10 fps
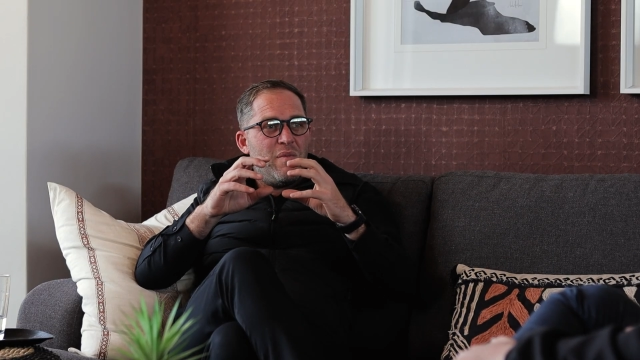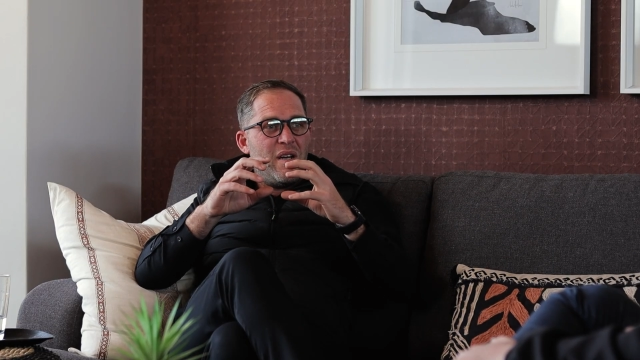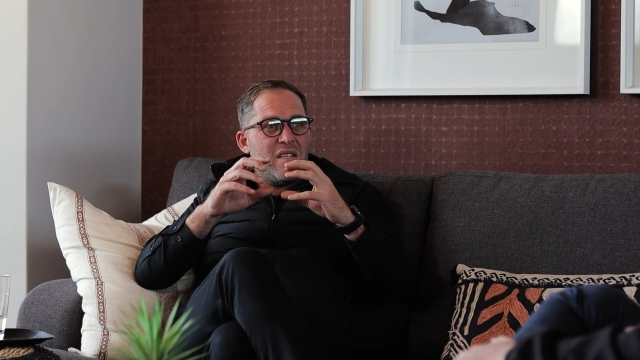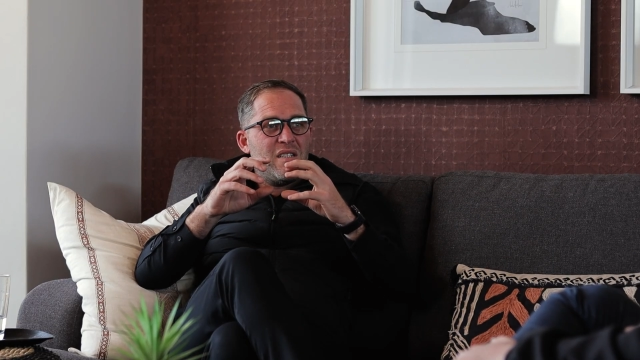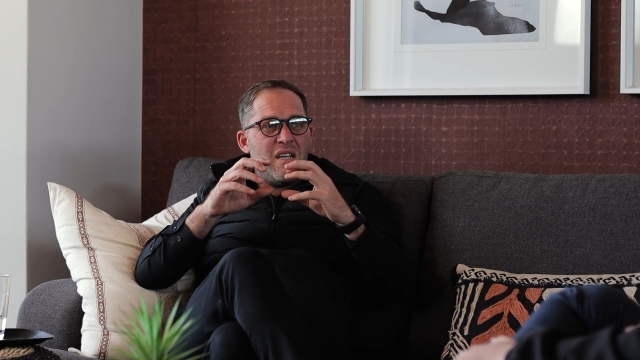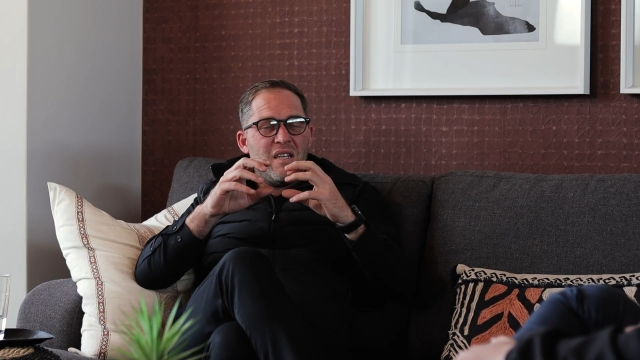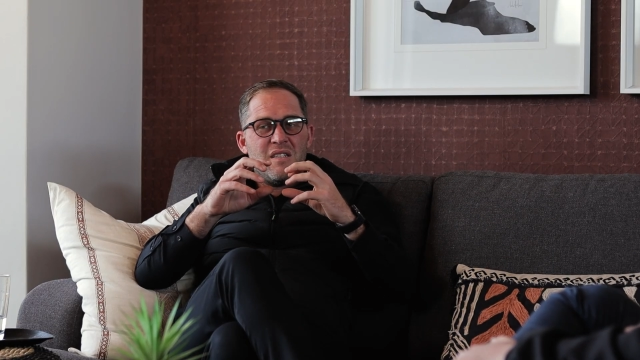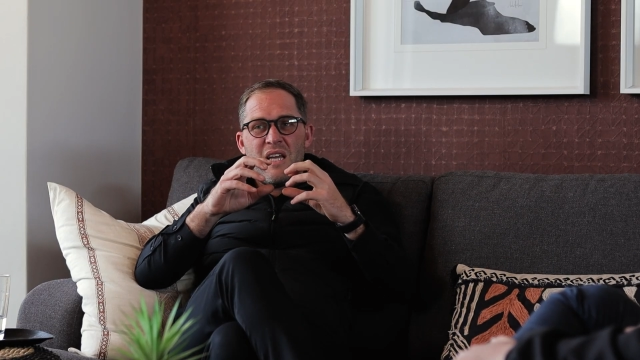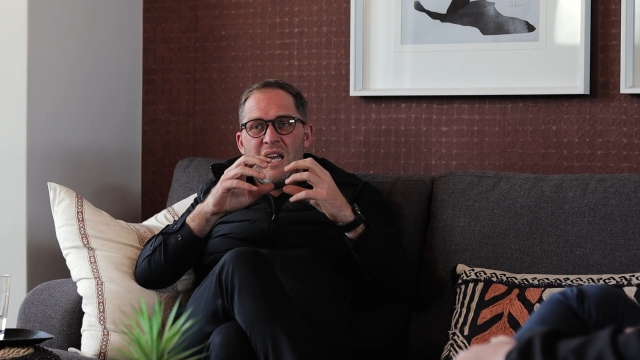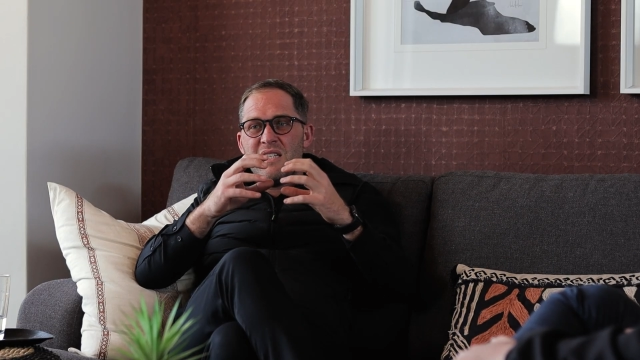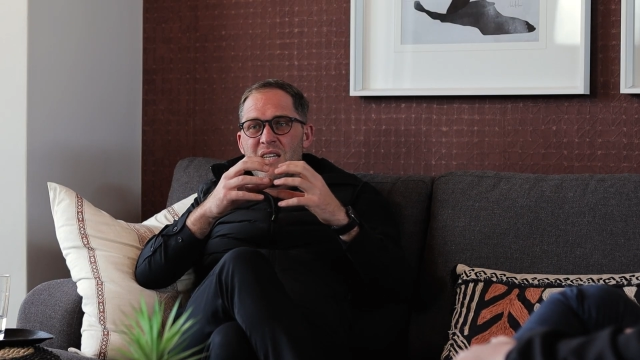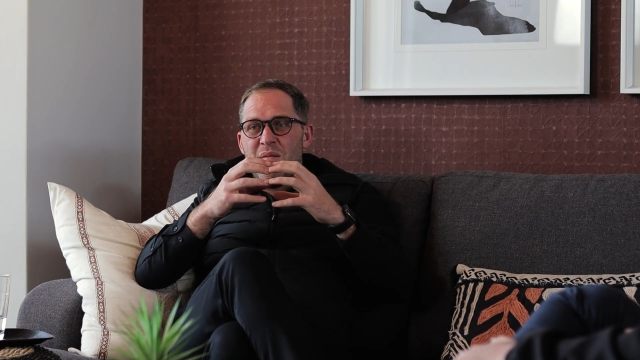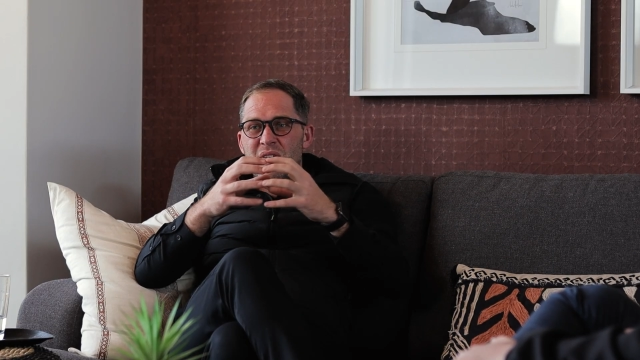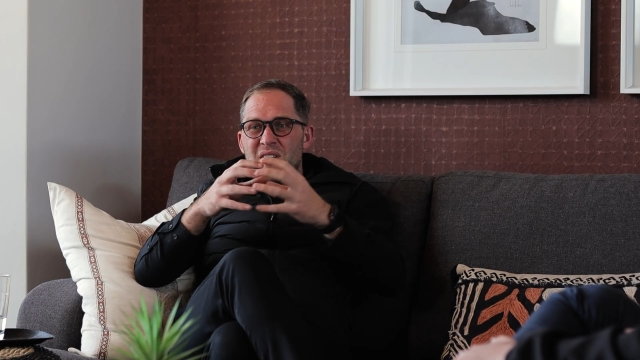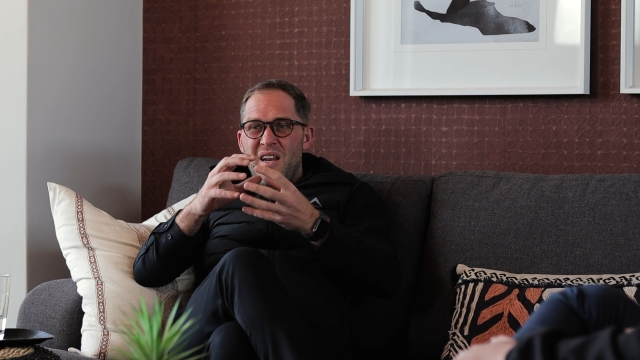but it's
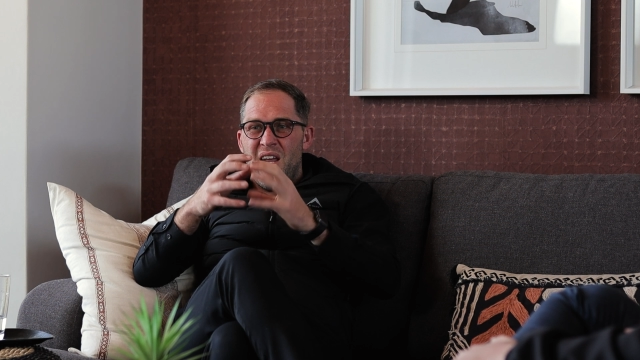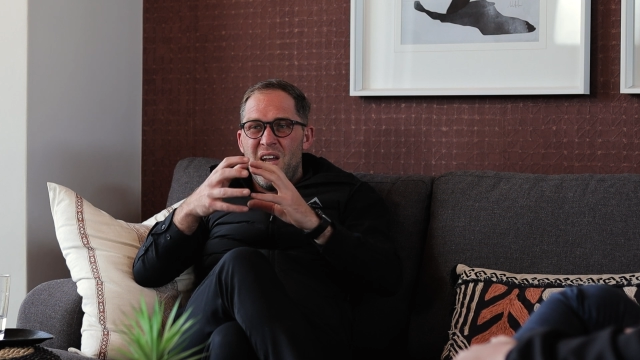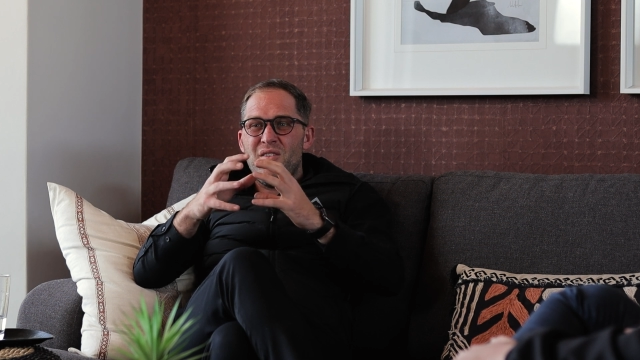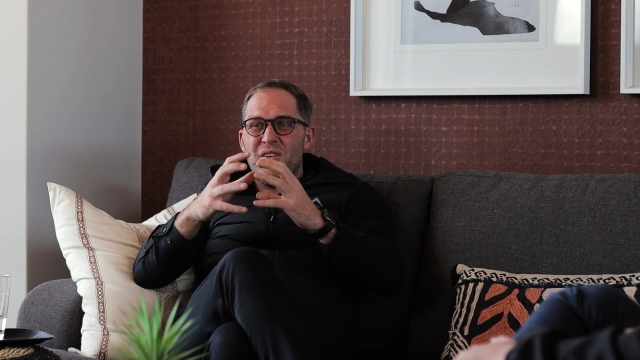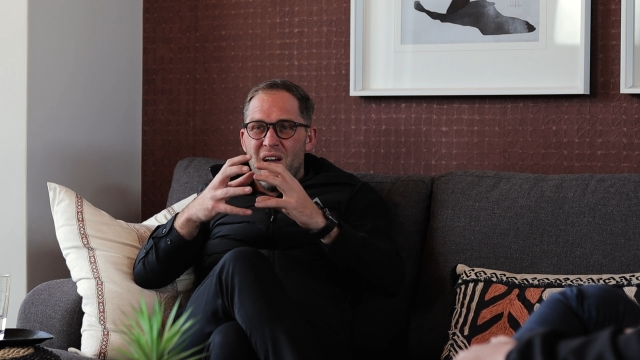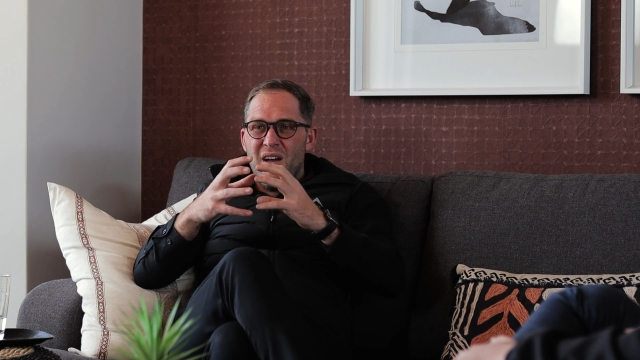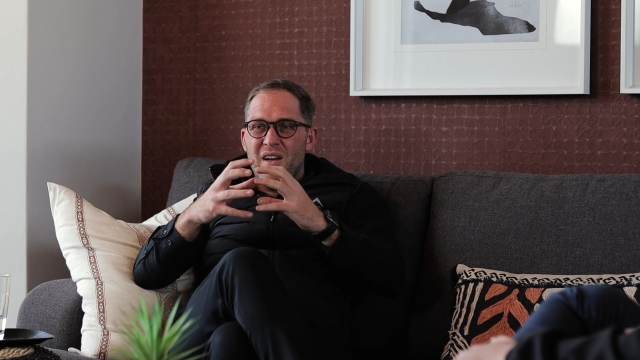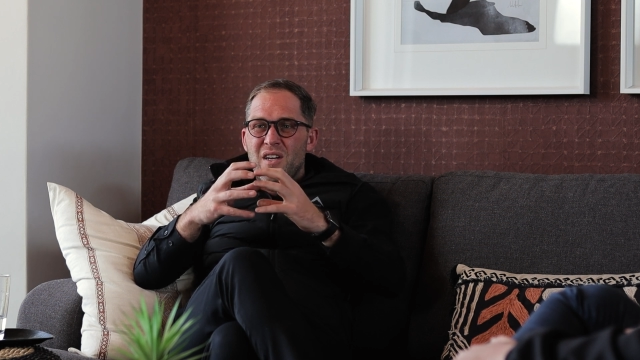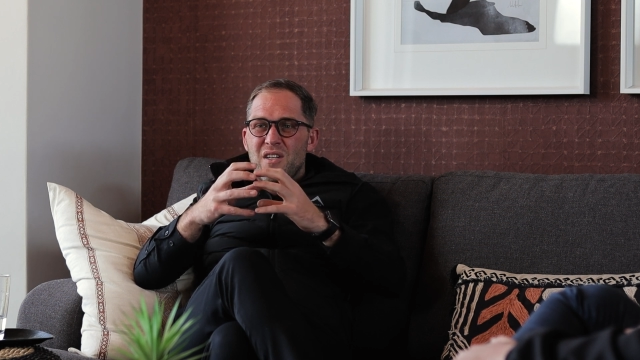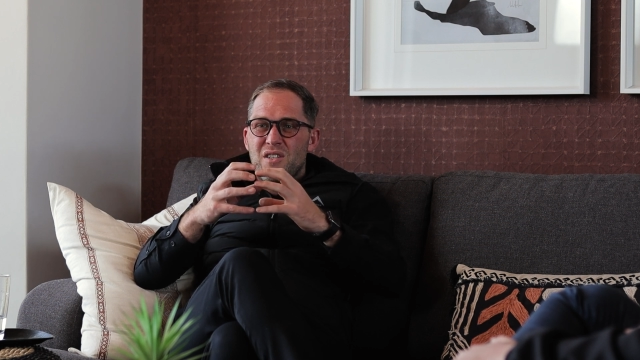LSM is an area